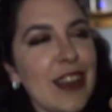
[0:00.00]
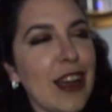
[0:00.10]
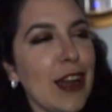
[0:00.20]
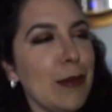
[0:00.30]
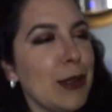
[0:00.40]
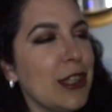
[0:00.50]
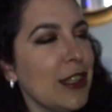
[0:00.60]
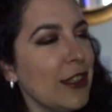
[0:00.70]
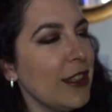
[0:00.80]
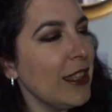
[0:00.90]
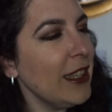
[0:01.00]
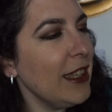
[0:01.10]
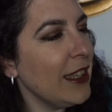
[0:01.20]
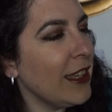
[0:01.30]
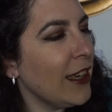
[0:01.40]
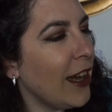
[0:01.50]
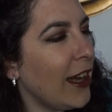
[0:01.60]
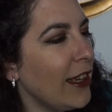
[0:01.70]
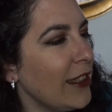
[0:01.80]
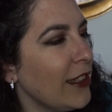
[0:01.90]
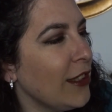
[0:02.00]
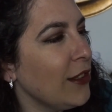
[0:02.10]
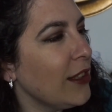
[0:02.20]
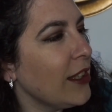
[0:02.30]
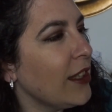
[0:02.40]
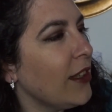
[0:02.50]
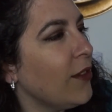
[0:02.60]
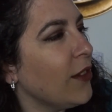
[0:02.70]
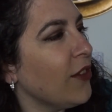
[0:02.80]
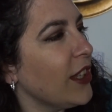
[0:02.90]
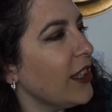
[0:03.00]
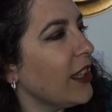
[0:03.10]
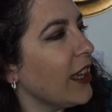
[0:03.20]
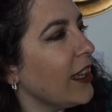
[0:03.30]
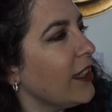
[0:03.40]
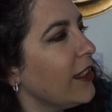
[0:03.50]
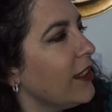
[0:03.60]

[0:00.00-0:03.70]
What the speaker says: I'm clearly not using enough of it. Like,